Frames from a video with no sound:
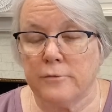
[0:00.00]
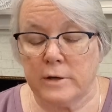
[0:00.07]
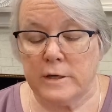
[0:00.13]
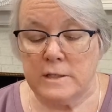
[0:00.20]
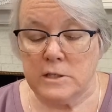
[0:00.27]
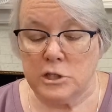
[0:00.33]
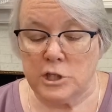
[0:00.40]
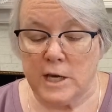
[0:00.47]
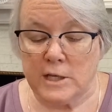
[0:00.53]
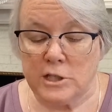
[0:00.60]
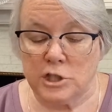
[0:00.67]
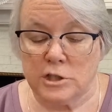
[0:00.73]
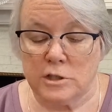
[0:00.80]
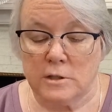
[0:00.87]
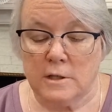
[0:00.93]

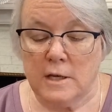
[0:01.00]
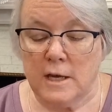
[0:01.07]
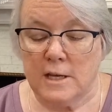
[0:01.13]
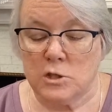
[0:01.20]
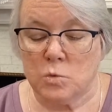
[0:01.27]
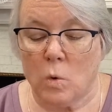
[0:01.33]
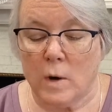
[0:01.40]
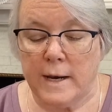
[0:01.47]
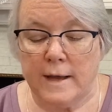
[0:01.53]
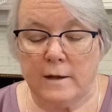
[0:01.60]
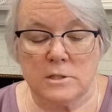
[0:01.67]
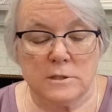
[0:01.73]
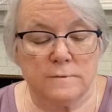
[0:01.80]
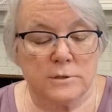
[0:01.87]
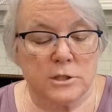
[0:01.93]
indigestion is 1
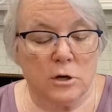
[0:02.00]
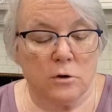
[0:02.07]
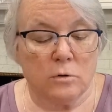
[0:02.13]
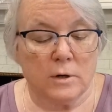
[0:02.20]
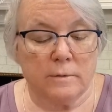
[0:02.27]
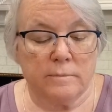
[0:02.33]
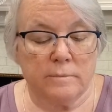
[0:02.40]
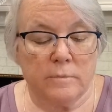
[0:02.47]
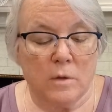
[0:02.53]
ounce of soda,